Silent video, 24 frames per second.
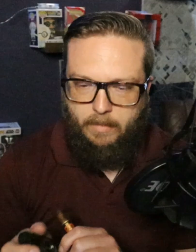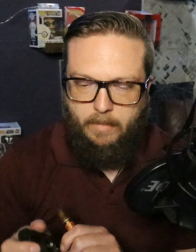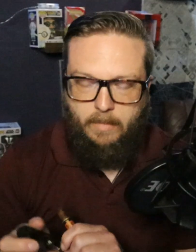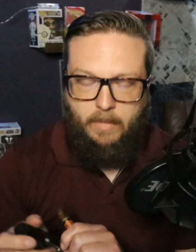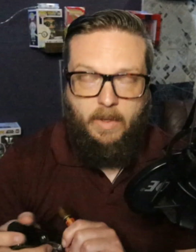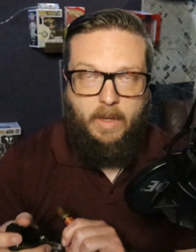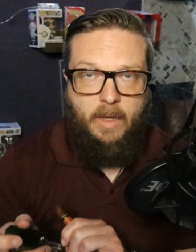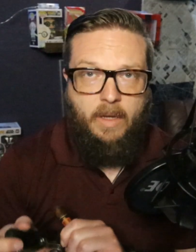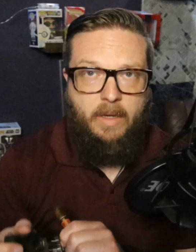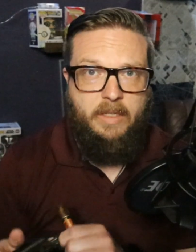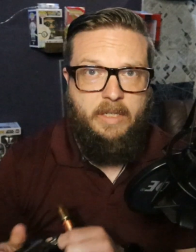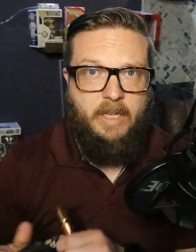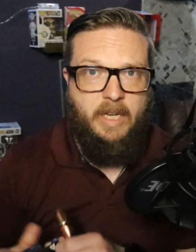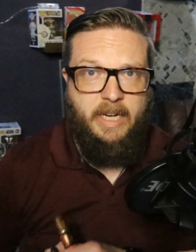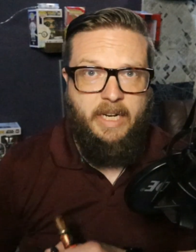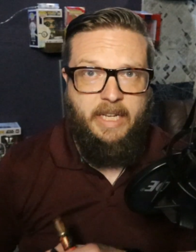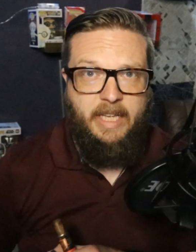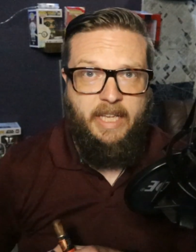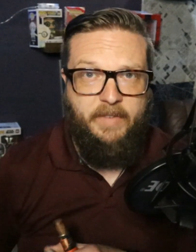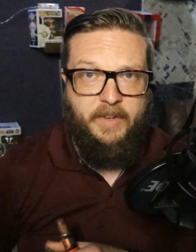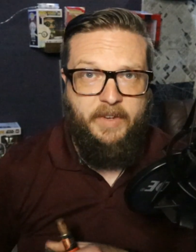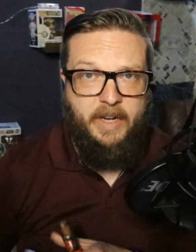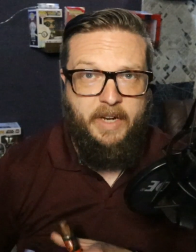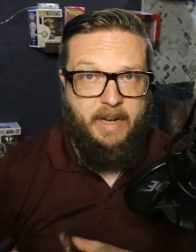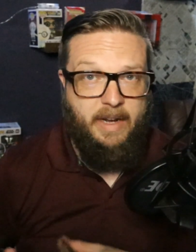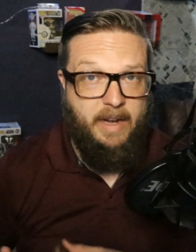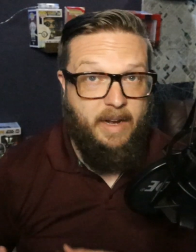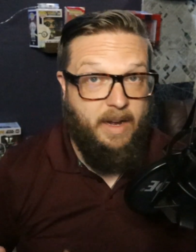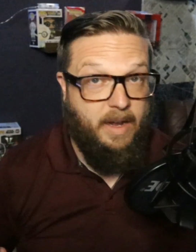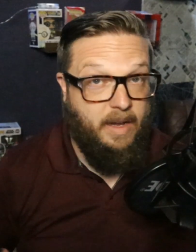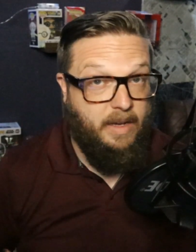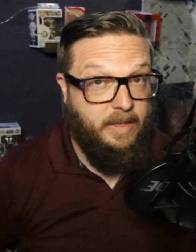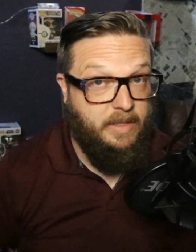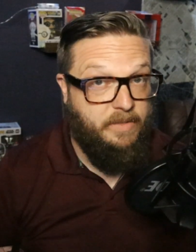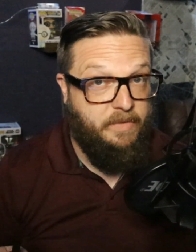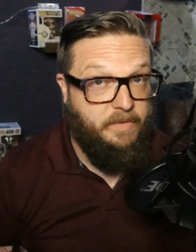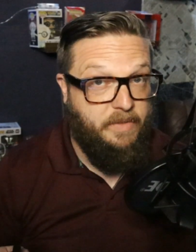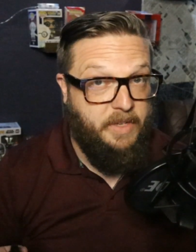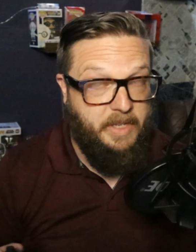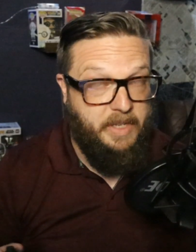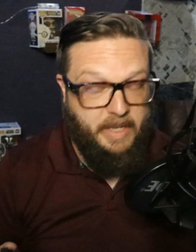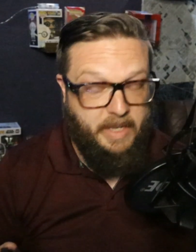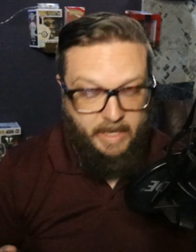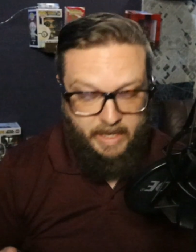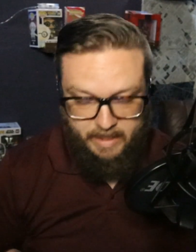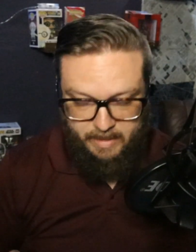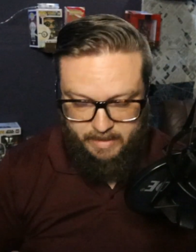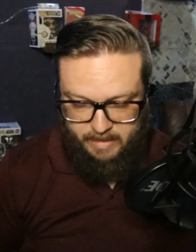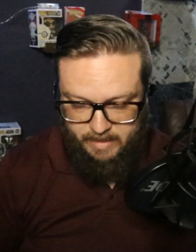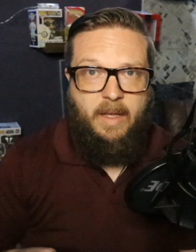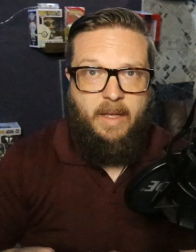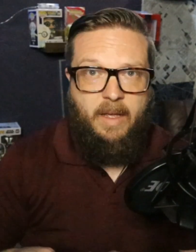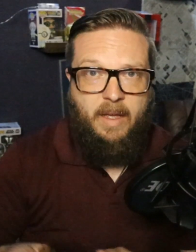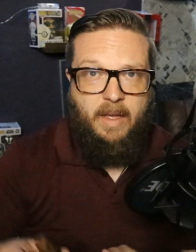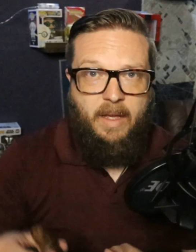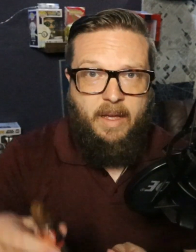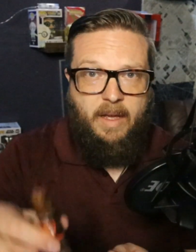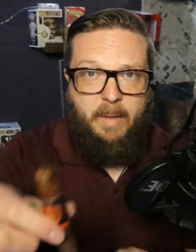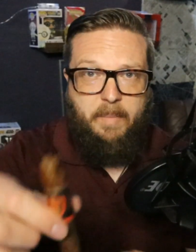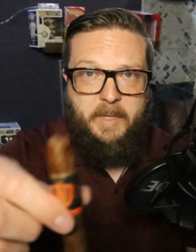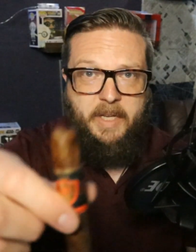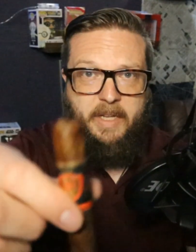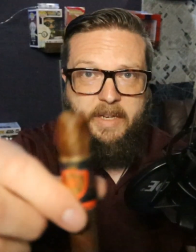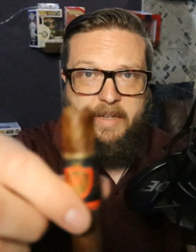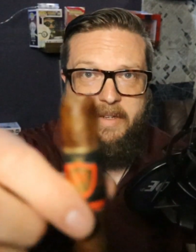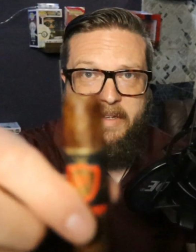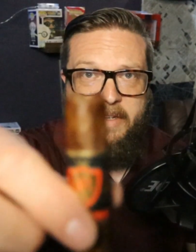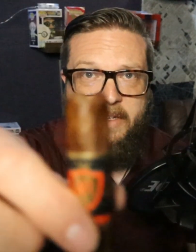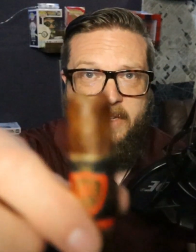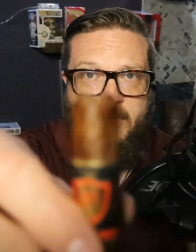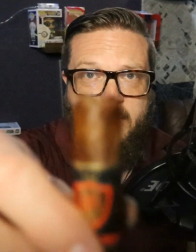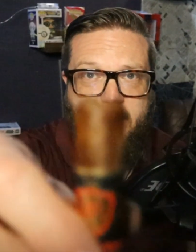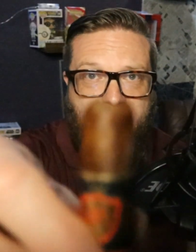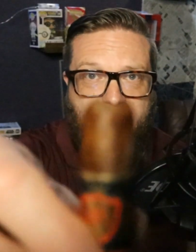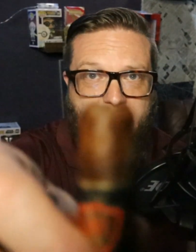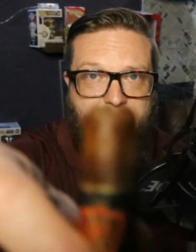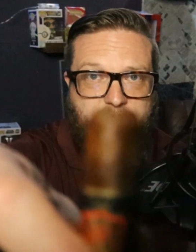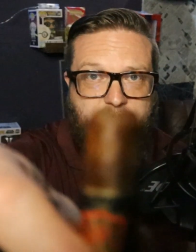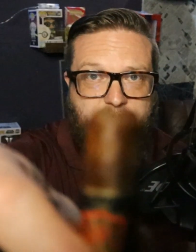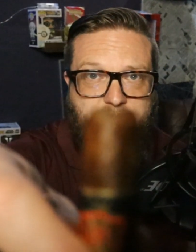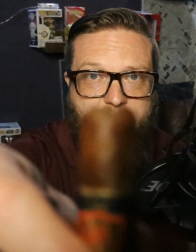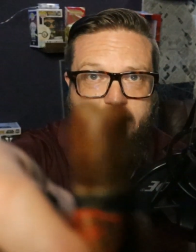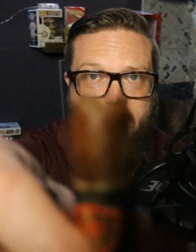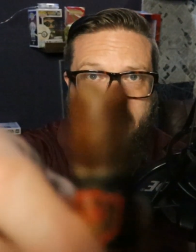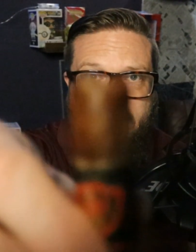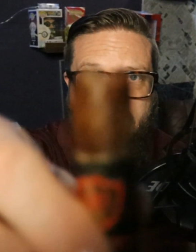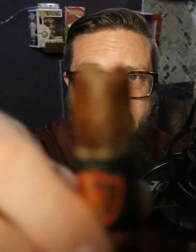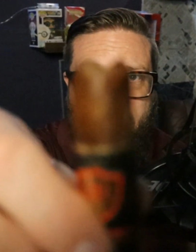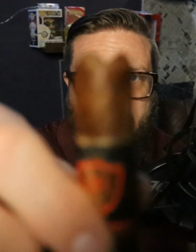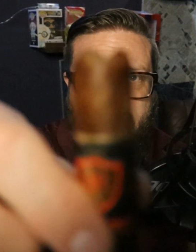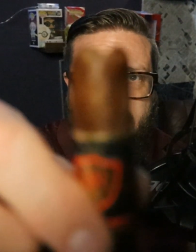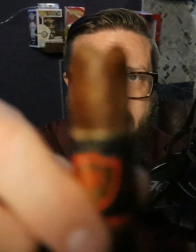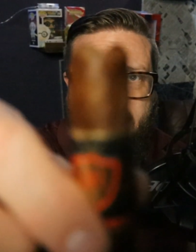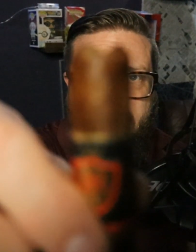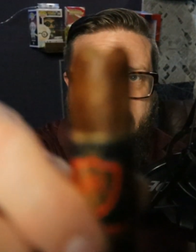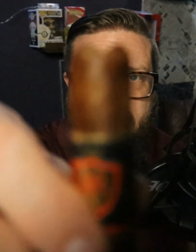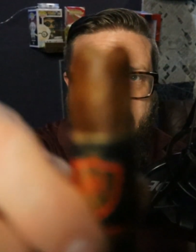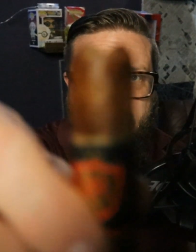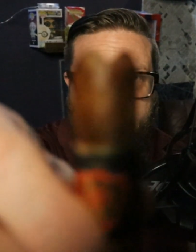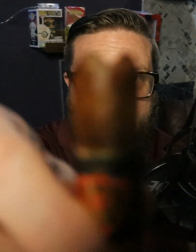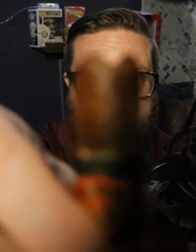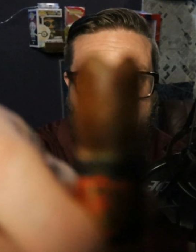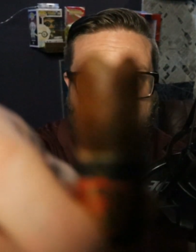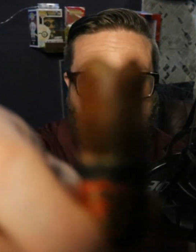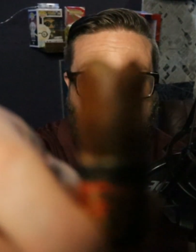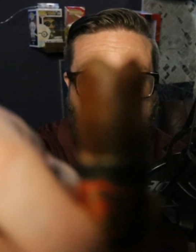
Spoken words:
I'm gonna give it a nice V-cut. I'm getting good at that, really good at that.